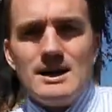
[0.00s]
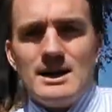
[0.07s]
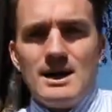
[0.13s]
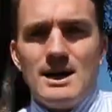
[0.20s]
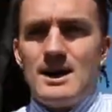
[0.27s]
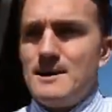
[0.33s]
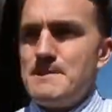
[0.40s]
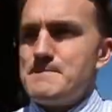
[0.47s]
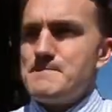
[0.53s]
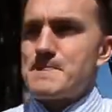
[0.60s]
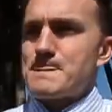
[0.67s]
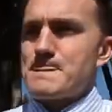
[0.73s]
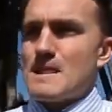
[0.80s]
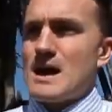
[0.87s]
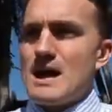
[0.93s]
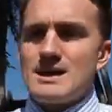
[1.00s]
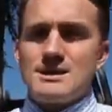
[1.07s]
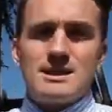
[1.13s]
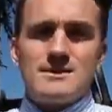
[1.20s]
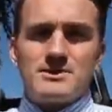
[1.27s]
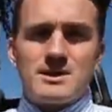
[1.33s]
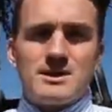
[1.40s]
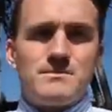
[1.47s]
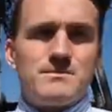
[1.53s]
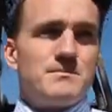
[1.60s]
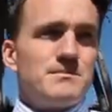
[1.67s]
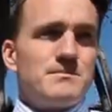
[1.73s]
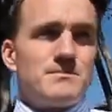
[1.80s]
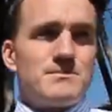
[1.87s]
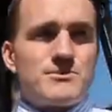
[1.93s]
Um, I love to come
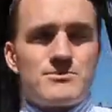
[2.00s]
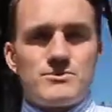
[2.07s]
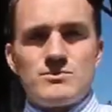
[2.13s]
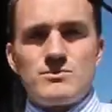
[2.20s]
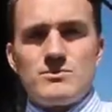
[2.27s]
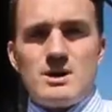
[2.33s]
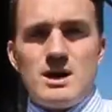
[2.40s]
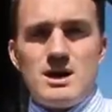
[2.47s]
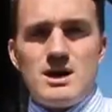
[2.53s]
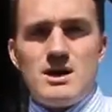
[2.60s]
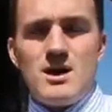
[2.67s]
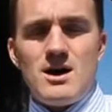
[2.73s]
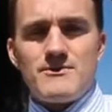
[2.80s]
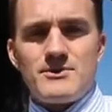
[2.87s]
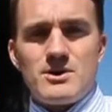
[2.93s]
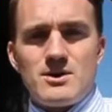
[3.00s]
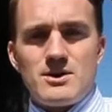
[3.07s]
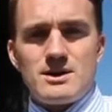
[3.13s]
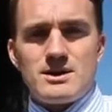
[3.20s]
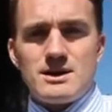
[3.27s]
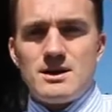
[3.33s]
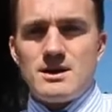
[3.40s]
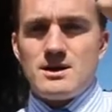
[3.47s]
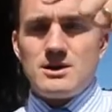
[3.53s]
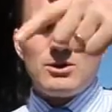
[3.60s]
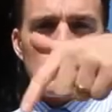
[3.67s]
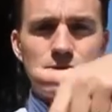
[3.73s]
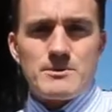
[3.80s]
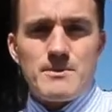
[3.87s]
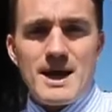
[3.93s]
through uh, Aviara uh,
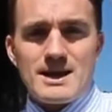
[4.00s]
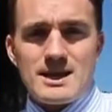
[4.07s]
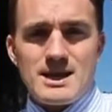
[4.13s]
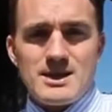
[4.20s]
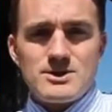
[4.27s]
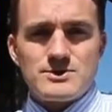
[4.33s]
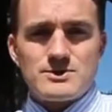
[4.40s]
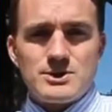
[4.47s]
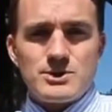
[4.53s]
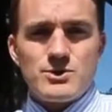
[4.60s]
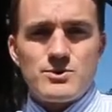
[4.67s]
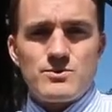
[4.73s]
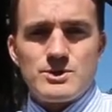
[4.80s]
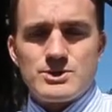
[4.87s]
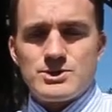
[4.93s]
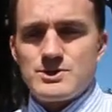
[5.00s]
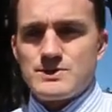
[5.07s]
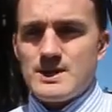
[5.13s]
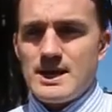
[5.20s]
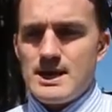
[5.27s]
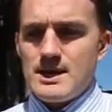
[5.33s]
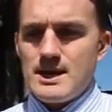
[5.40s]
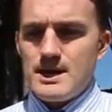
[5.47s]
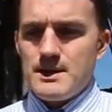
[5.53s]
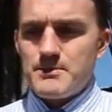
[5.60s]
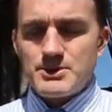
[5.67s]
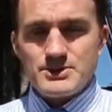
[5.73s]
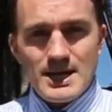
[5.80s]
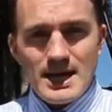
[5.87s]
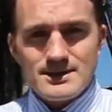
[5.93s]
along the Batiquitos Lagoon, which is a uh,
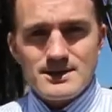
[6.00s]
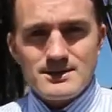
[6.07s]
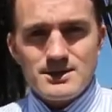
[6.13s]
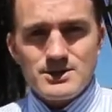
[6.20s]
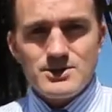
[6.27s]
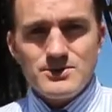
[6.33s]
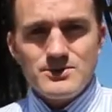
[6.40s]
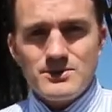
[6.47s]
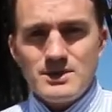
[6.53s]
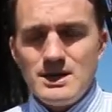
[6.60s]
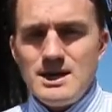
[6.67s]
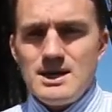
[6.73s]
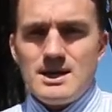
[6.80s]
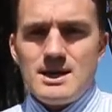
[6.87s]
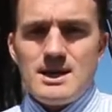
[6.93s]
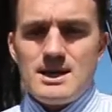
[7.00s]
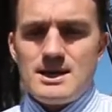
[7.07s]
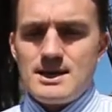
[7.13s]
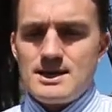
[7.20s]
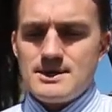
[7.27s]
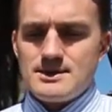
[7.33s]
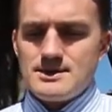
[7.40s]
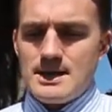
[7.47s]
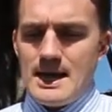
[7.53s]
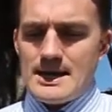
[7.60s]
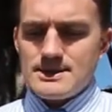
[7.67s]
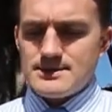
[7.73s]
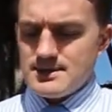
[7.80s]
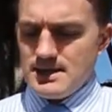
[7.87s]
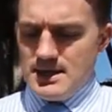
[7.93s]
protected lagoon. It is,
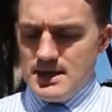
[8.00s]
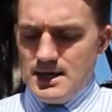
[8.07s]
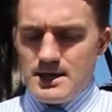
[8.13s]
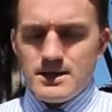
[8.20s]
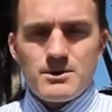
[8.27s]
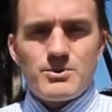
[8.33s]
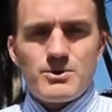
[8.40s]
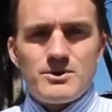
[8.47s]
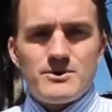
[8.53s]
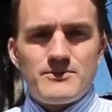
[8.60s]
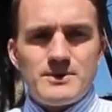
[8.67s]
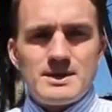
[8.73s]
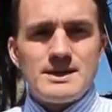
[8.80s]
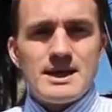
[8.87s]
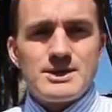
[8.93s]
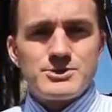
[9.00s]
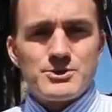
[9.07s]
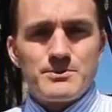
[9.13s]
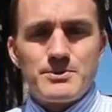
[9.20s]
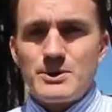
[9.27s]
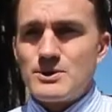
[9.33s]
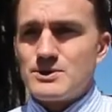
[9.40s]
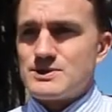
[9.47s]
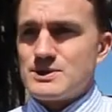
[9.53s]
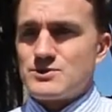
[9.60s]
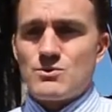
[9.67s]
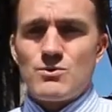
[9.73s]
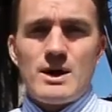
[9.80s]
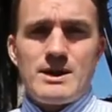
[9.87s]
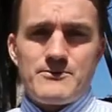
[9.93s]
has a number of endangered birds. It's
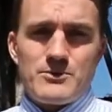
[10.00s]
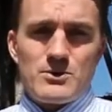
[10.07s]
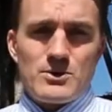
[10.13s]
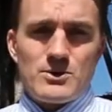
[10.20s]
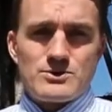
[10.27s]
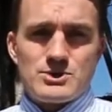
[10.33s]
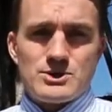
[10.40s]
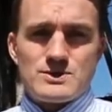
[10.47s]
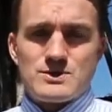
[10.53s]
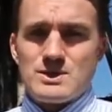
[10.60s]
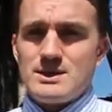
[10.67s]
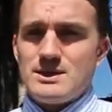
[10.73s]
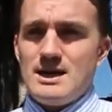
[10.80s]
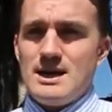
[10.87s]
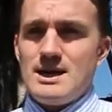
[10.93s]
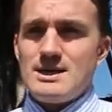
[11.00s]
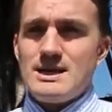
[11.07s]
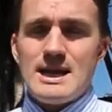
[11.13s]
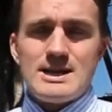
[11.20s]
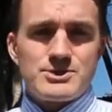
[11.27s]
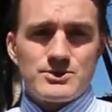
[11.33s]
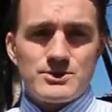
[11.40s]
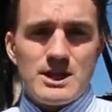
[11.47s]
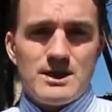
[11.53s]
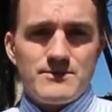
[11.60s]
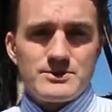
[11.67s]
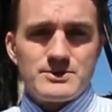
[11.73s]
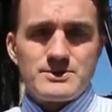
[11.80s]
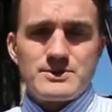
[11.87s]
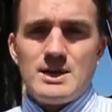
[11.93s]
great for just uh, nature
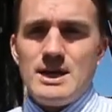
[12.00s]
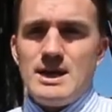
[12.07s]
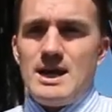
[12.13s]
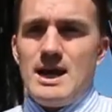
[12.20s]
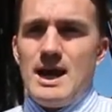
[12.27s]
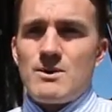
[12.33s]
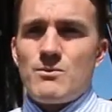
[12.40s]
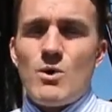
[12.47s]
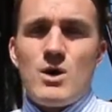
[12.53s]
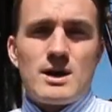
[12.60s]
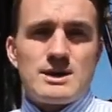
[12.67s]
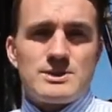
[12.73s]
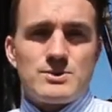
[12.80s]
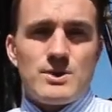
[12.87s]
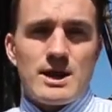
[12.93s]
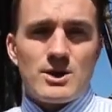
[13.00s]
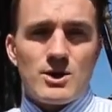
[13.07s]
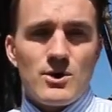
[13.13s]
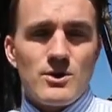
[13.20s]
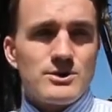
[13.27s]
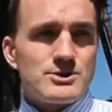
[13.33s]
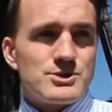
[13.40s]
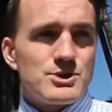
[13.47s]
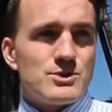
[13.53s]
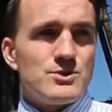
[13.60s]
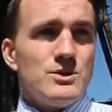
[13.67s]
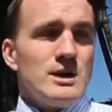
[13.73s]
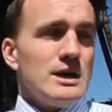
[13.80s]
lovers and walking. So I encourage you,